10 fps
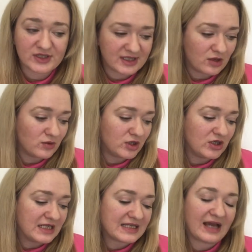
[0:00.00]
So you
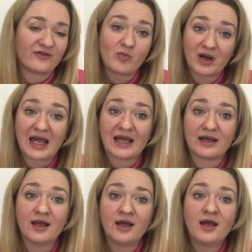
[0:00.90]
need to have a
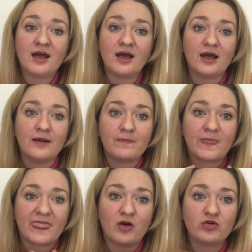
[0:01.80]
plan.
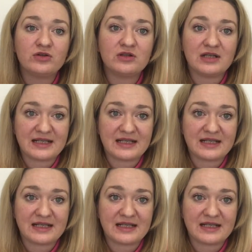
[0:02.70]
On the